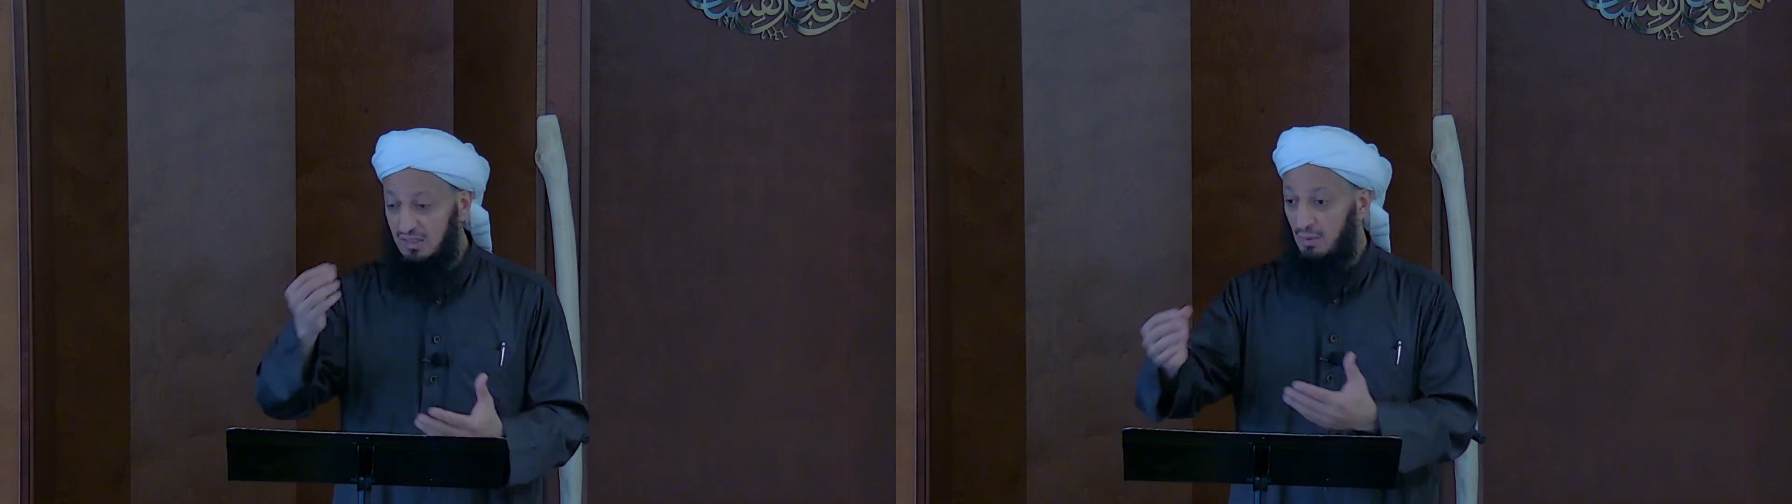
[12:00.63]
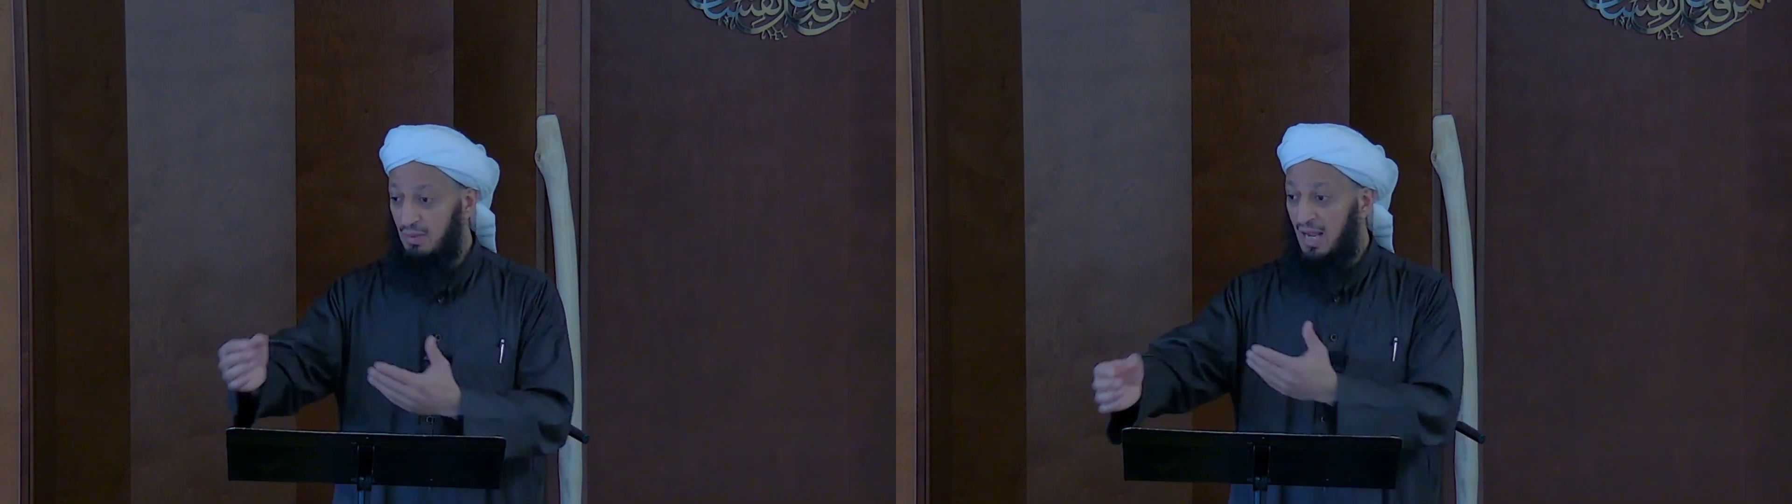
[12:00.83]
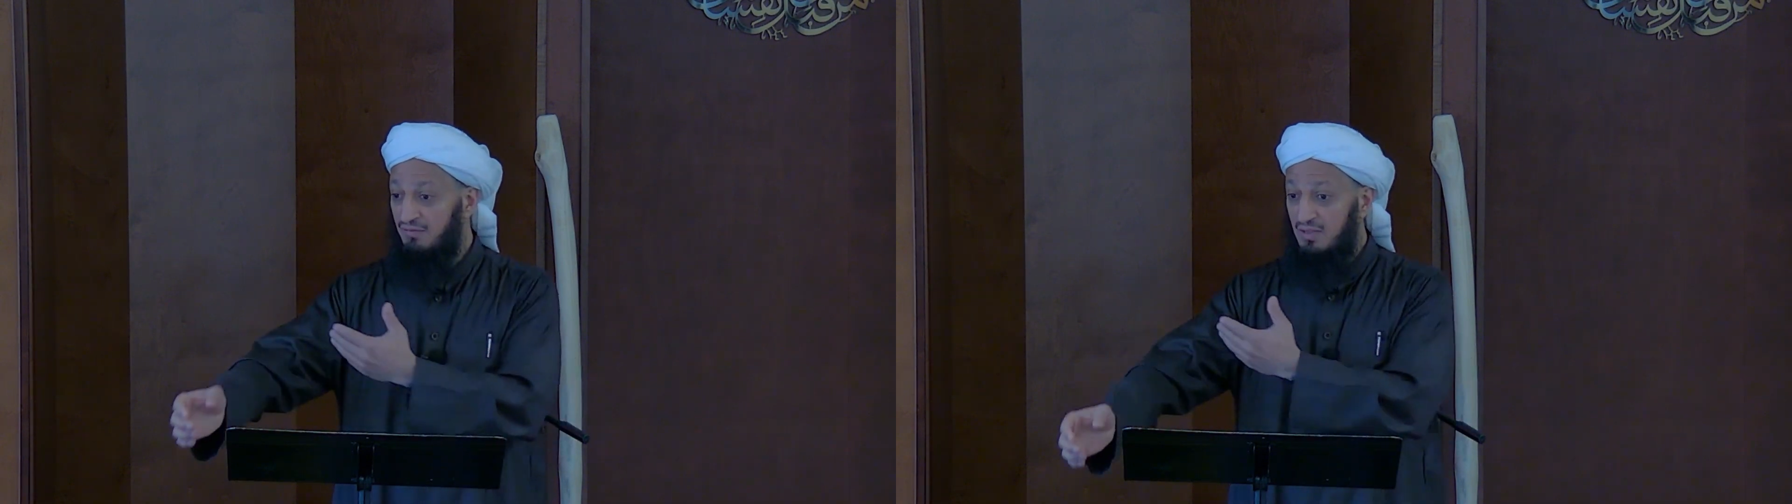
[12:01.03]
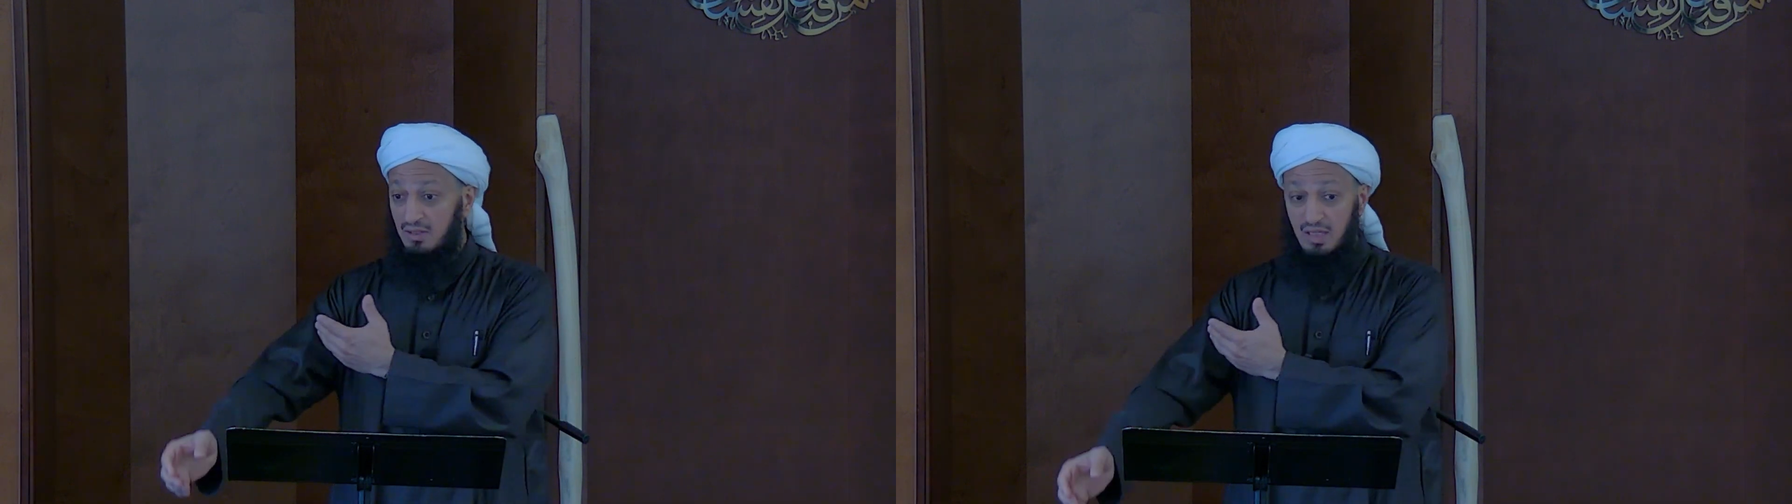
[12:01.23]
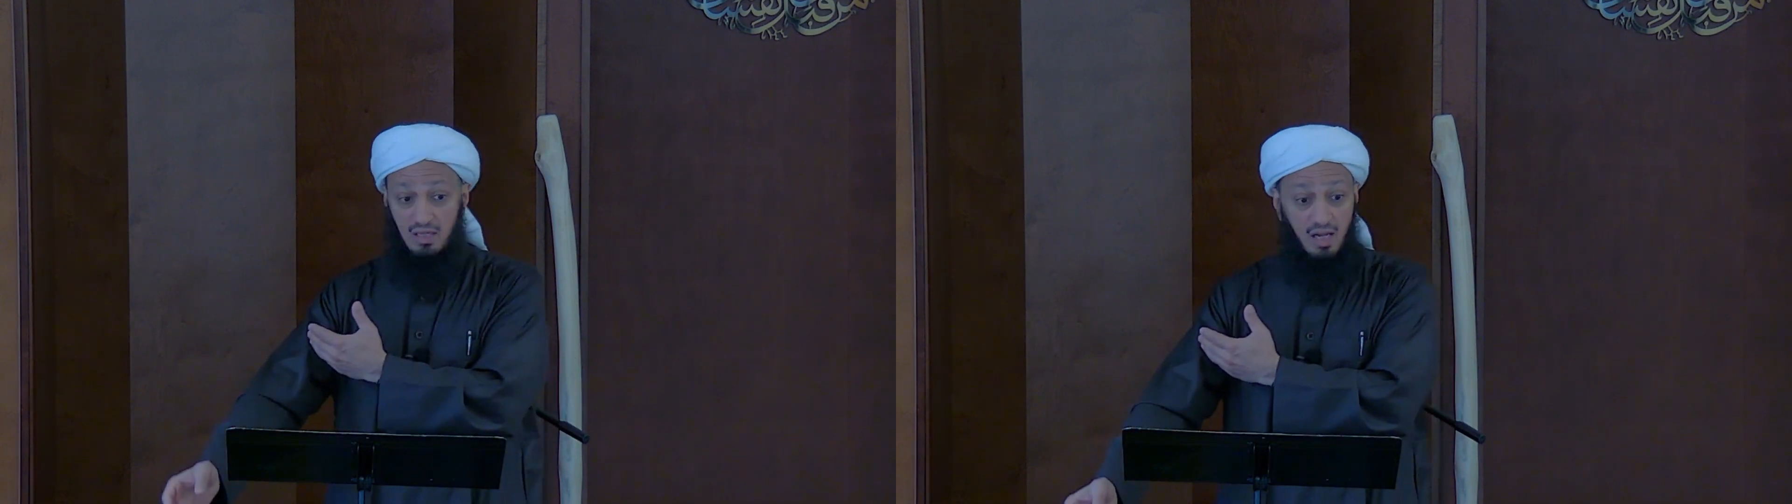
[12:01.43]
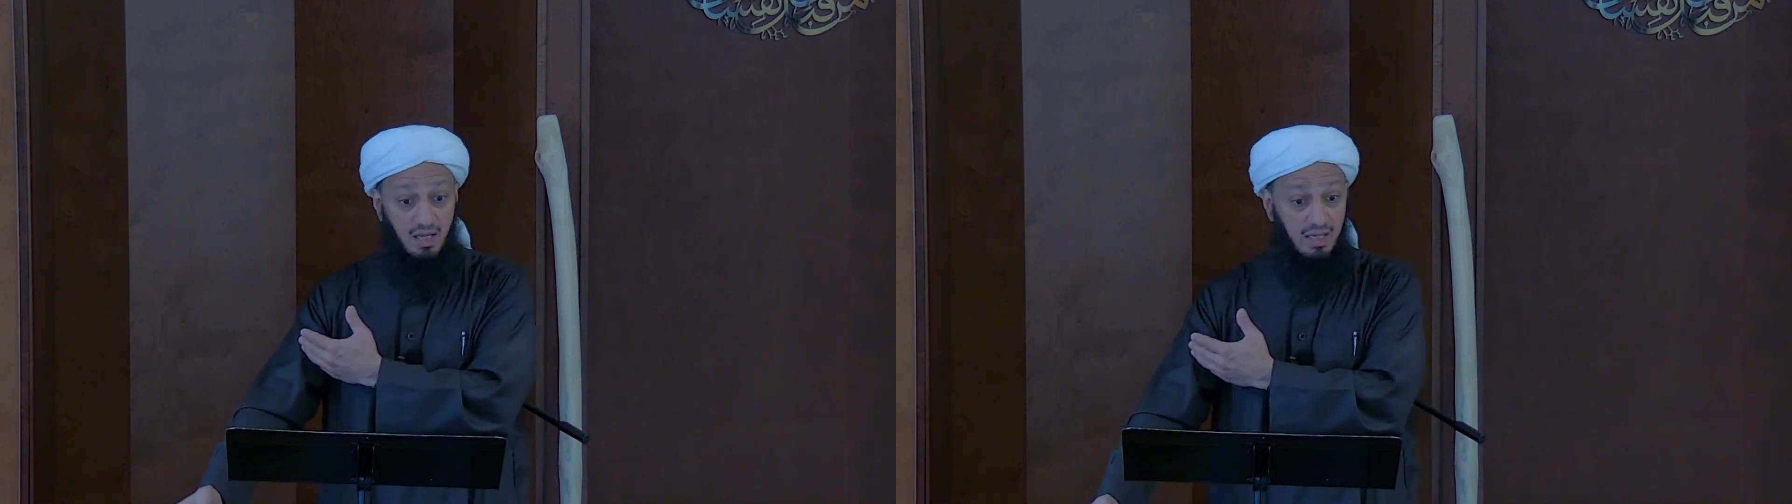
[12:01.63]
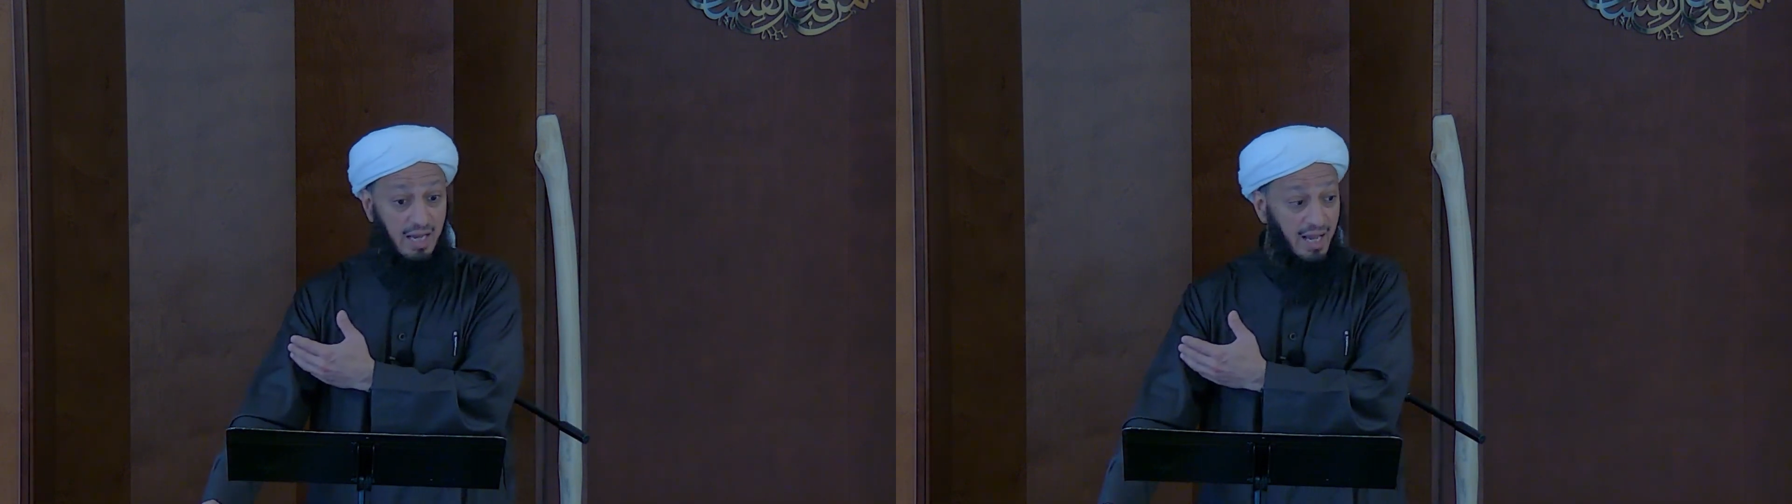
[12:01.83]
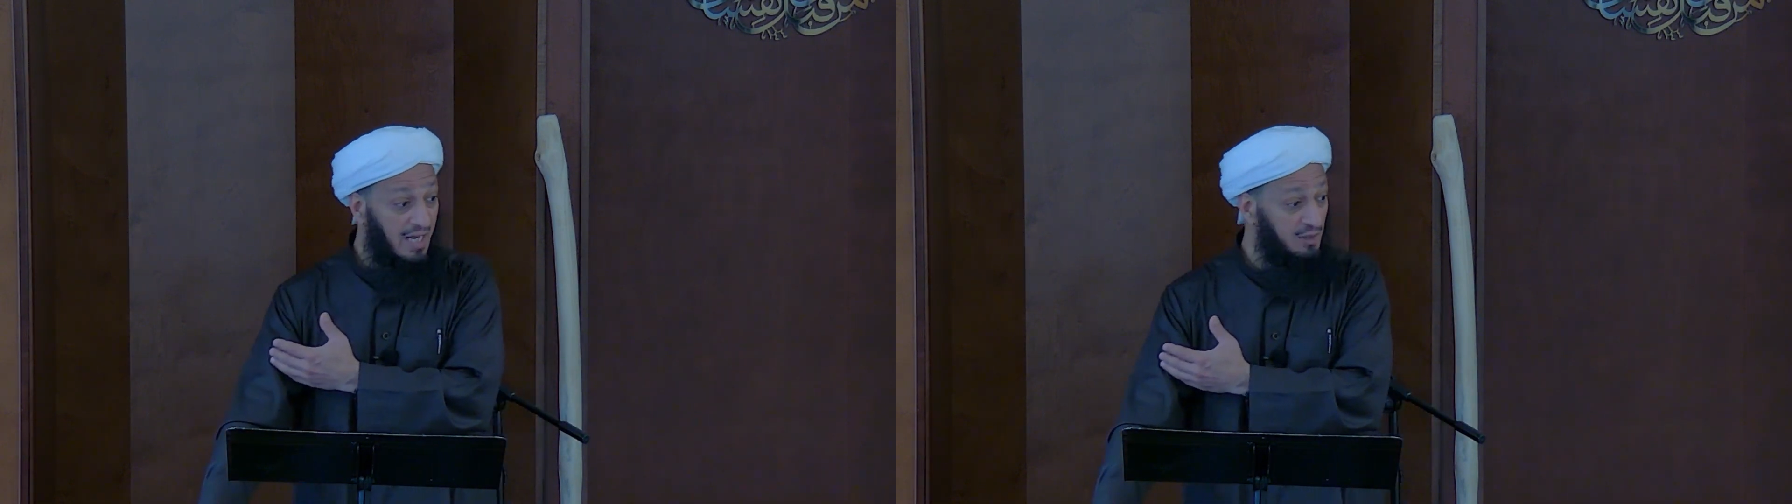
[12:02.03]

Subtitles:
Some have, their hand